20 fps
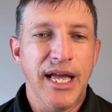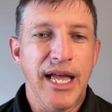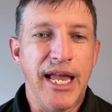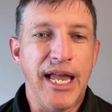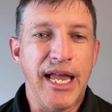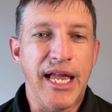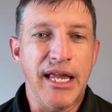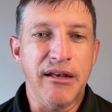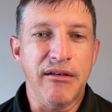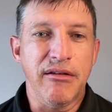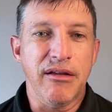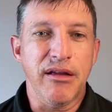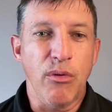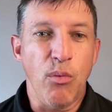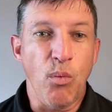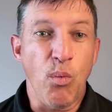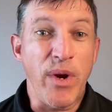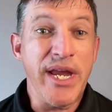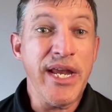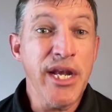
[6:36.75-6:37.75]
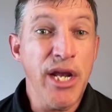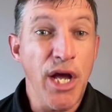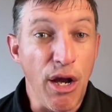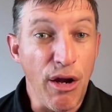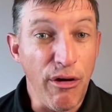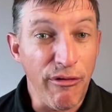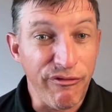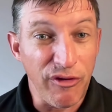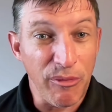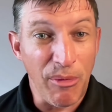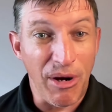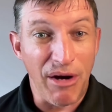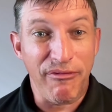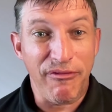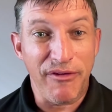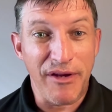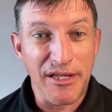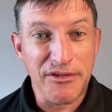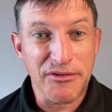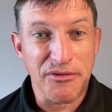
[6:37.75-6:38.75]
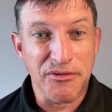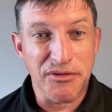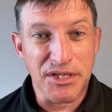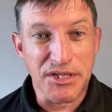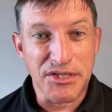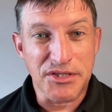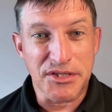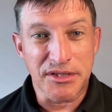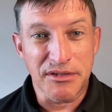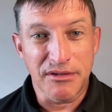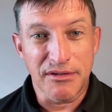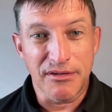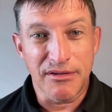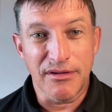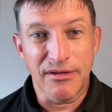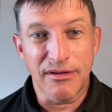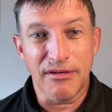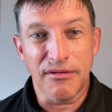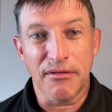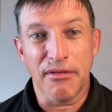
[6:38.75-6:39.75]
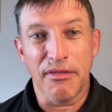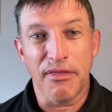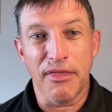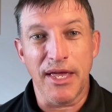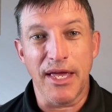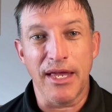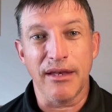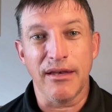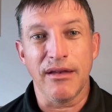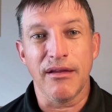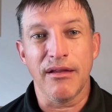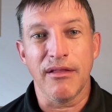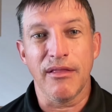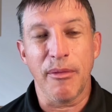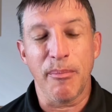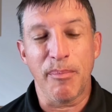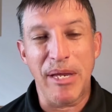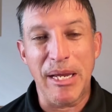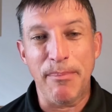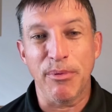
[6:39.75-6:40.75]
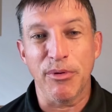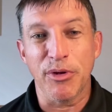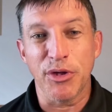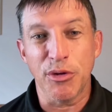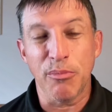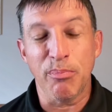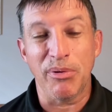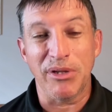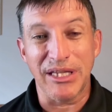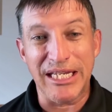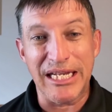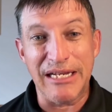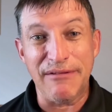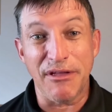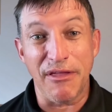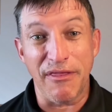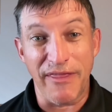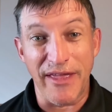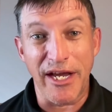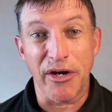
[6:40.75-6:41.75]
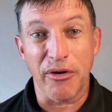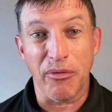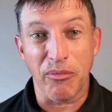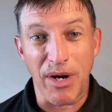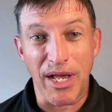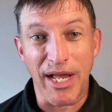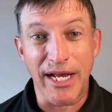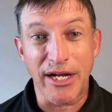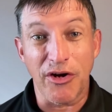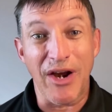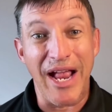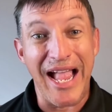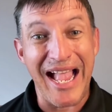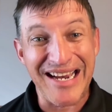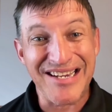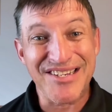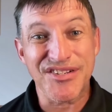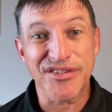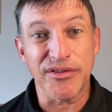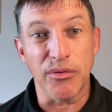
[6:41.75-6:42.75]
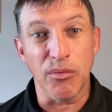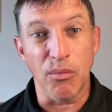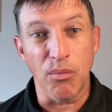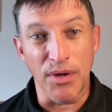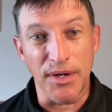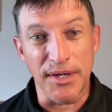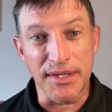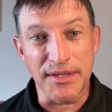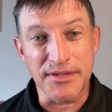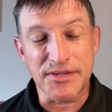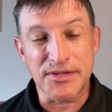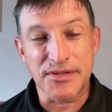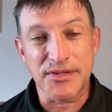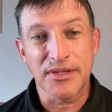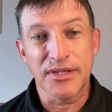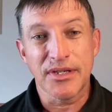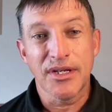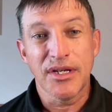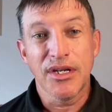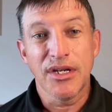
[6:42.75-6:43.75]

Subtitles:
and we know from our faith tradition that the people who believe that they are right are actually the ones